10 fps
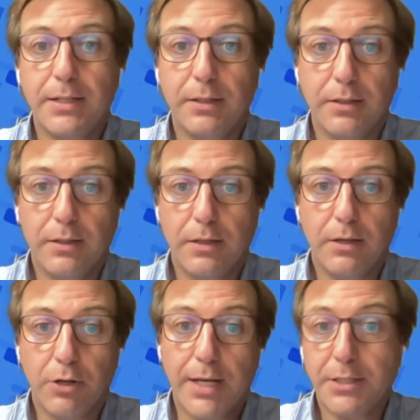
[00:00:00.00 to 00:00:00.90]

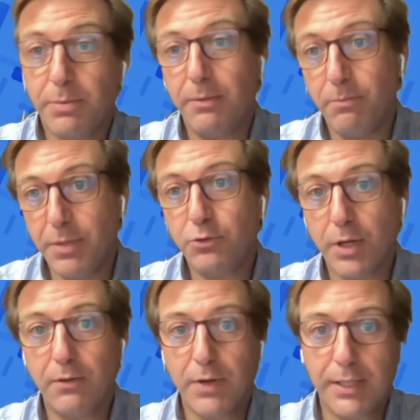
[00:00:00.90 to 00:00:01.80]
or has been
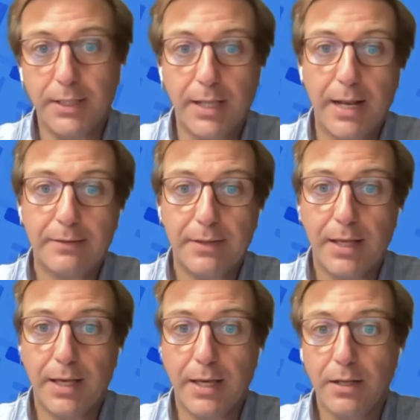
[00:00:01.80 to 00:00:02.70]
virtually flat in the last
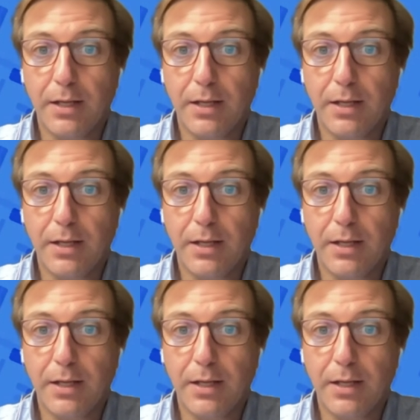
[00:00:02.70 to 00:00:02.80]
decade,